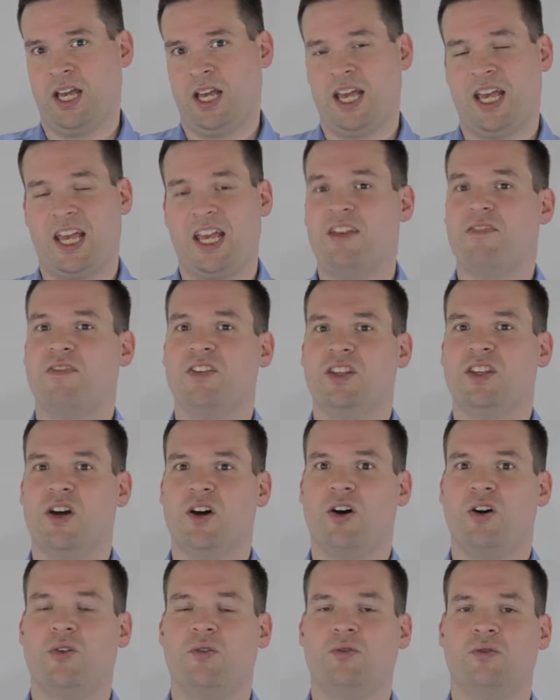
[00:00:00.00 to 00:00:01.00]
even
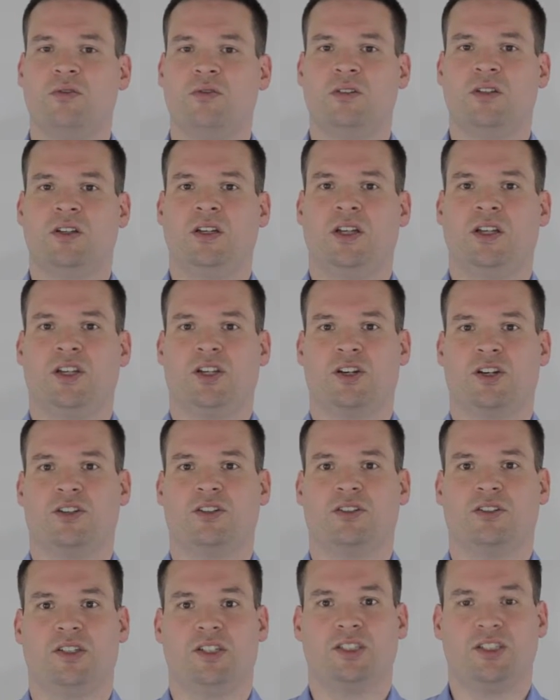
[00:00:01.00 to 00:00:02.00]
though
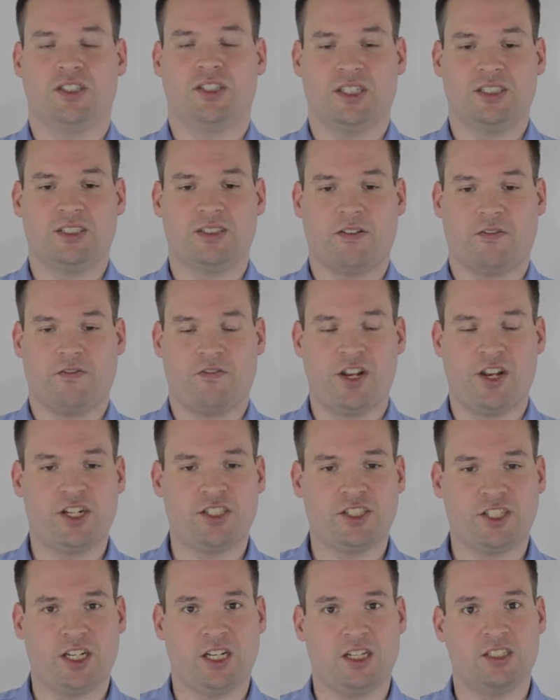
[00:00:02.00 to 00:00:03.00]
you're just
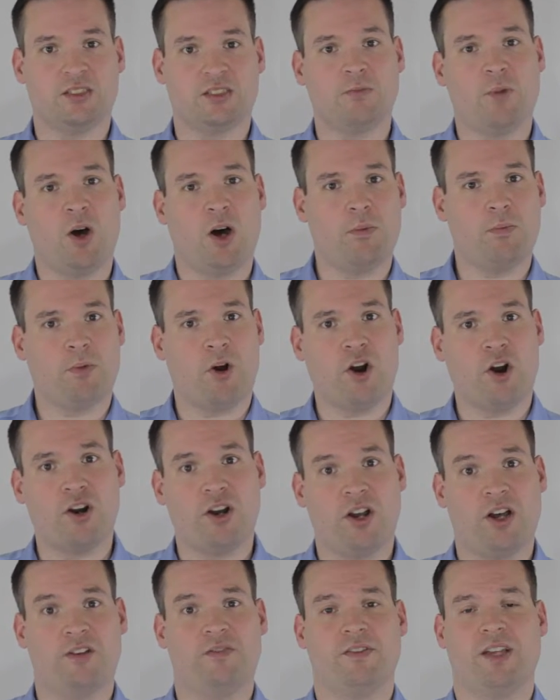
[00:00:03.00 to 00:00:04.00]
finishing a small part
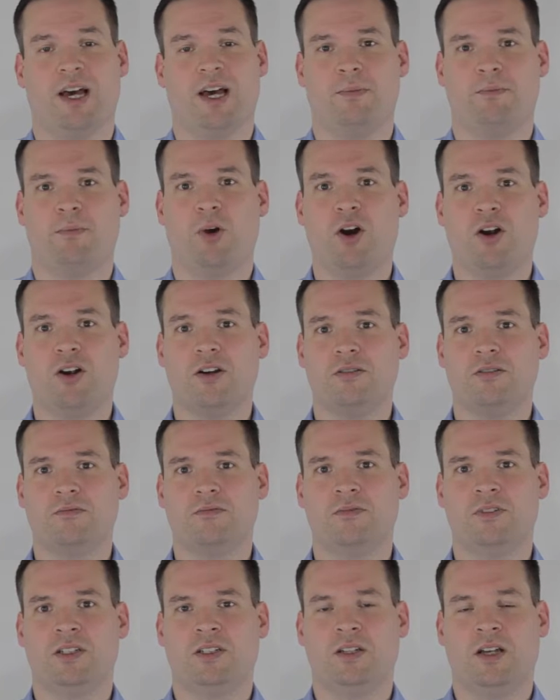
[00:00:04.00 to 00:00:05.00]
of that part
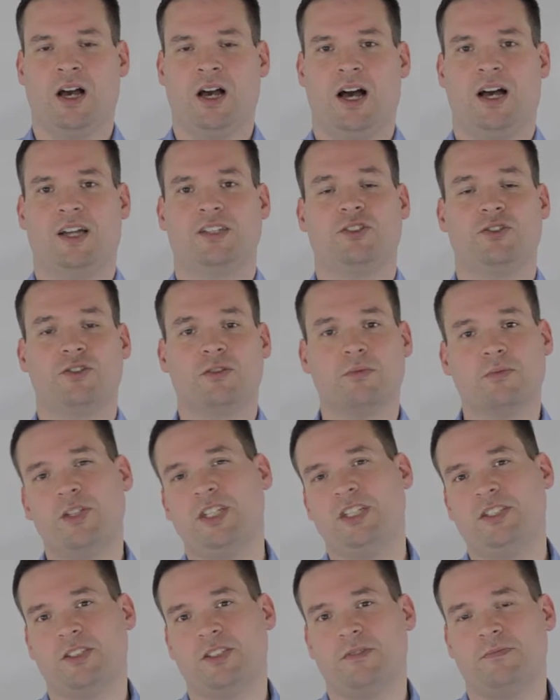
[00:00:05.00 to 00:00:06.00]
to
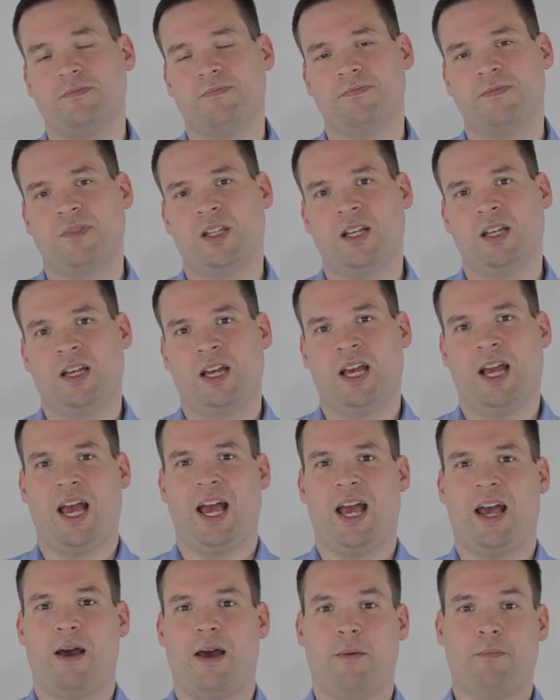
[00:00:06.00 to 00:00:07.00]
completion.
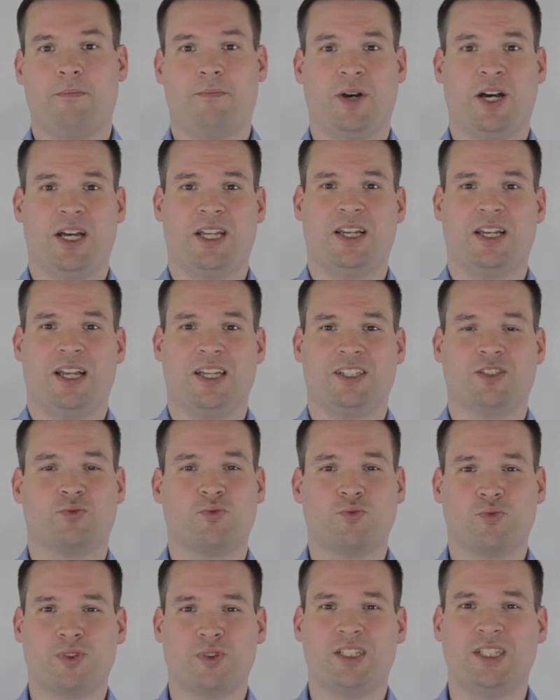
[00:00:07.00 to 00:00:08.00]
But it's
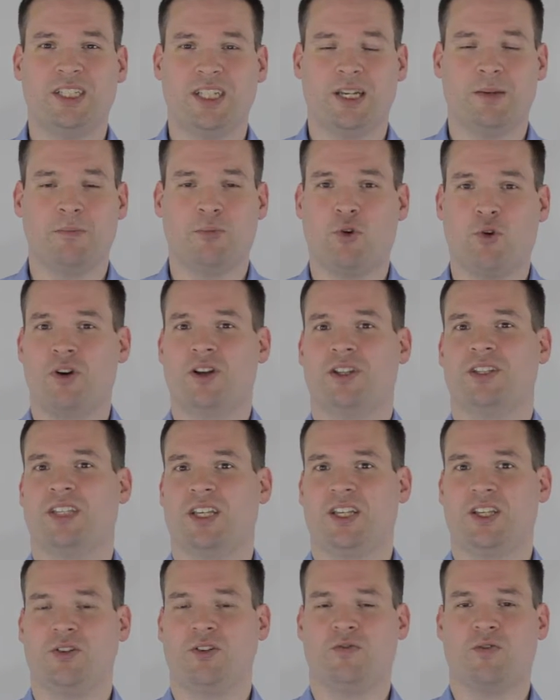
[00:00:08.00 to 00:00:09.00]
really important that
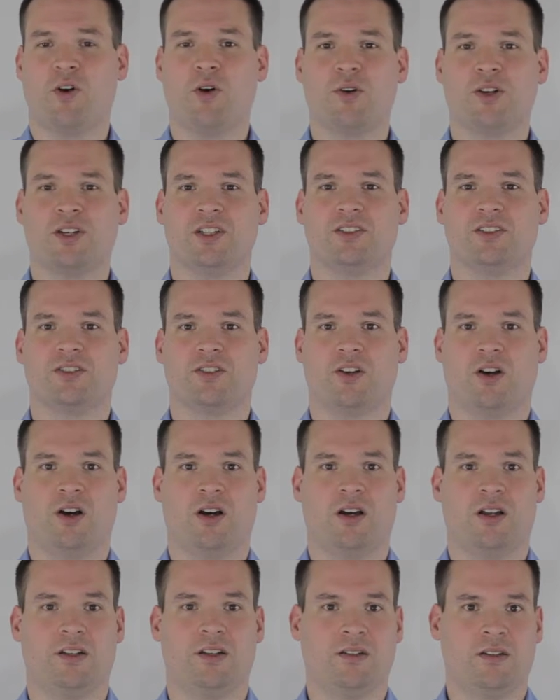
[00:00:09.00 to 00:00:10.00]
you focus
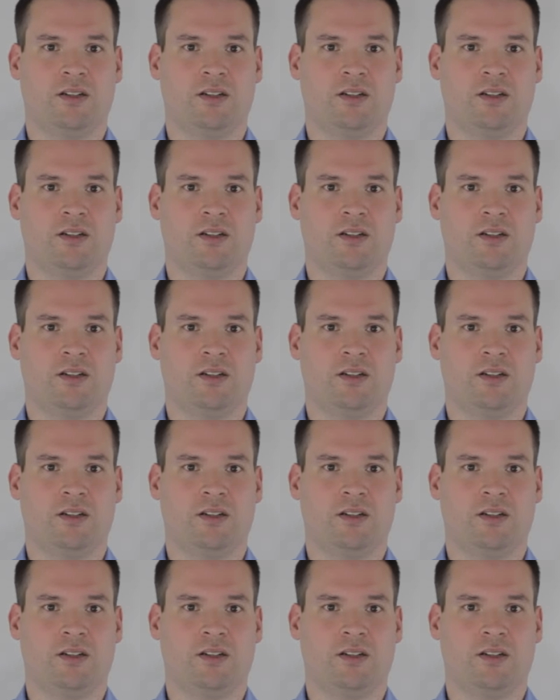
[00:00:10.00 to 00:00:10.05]
on